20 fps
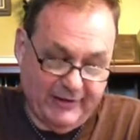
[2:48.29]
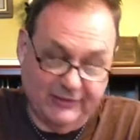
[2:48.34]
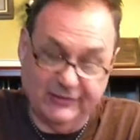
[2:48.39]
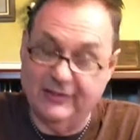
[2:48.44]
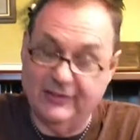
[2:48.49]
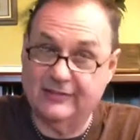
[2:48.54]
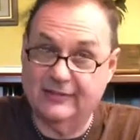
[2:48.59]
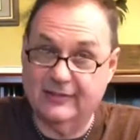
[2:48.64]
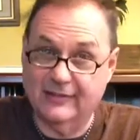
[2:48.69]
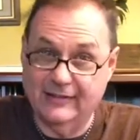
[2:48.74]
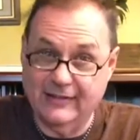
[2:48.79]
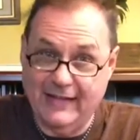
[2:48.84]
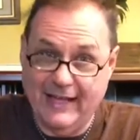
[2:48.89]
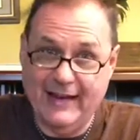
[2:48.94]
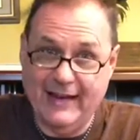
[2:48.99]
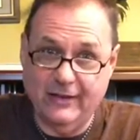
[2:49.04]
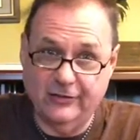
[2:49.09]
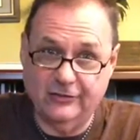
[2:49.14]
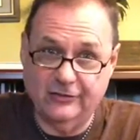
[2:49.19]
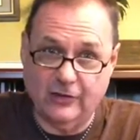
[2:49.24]
He says,
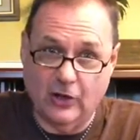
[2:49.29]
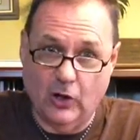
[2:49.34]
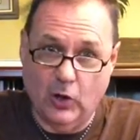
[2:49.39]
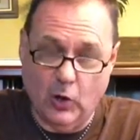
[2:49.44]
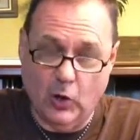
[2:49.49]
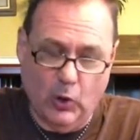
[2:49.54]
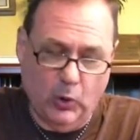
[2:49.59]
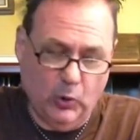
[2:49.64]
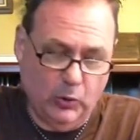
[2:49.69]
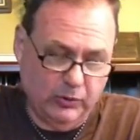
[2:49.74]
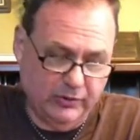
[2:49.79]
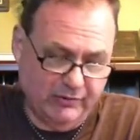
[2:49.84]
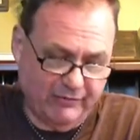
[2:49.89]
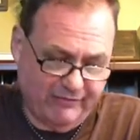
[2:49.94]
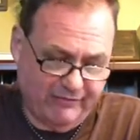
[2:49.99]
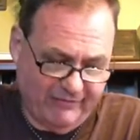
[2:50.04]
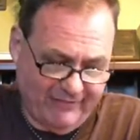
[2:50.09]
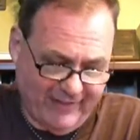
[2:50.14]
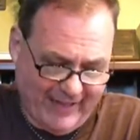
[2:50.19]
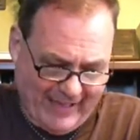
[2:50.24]
Let us hold
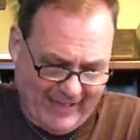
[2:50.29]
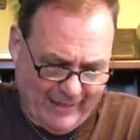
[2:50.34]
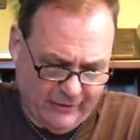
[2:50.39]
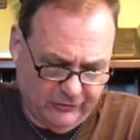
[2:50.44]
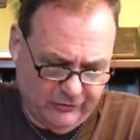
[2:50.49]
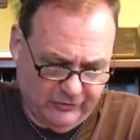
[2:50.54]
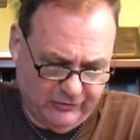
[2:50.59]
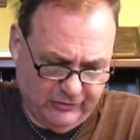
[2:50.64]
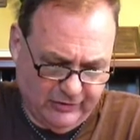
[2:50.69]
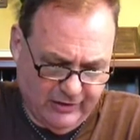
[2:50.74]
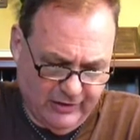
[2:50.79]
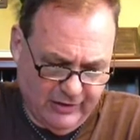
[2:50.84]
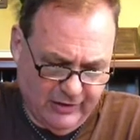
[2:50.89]
fast